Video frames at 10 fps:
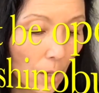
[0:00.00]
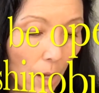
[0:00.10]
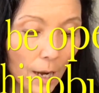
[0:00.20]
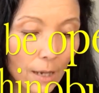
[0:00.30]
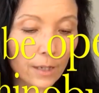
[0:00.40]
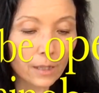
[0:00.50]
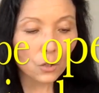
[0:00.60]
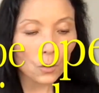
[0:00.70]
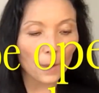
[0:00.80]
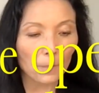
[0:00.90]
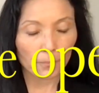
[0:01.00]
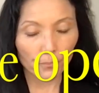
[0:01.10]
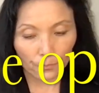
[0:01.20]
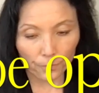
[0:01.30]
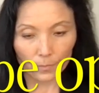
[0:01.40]
All right, let's do it.
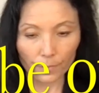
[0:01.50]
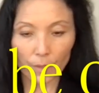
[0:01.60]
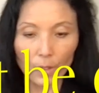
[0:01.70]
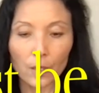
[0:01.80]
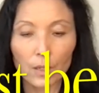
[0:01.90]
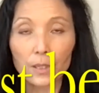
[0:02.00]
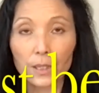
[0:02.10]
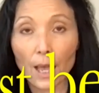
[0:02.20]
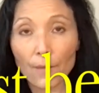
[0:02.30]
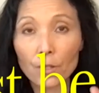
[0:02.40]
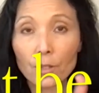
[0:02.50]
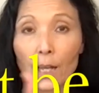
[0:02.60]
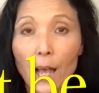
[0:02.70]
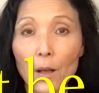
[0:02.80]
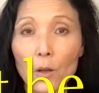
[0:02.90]
7
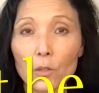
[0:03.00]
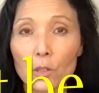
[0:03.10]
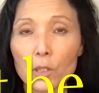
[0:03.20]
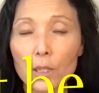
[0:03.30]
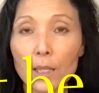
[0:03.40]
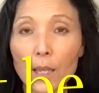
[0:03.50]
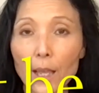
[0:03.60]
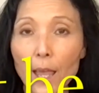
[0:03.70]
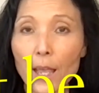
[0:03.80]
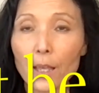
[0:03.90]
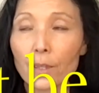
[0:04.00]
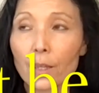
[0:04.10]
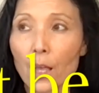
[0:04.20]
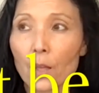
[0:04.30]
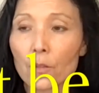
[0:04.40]
counts and an 8th
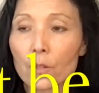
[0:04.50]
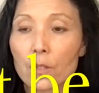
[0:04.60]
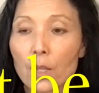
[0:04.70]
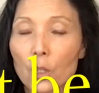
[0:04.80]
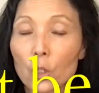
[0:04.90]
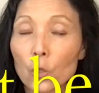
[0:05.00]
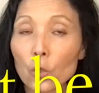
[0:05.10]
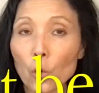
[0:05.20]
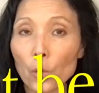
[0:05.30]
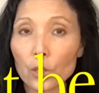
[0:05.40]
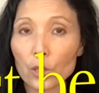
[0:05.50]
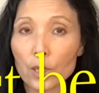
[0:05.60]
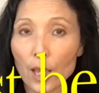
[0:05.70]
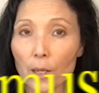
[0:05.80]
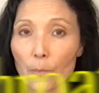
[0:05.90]
count, you're going to take a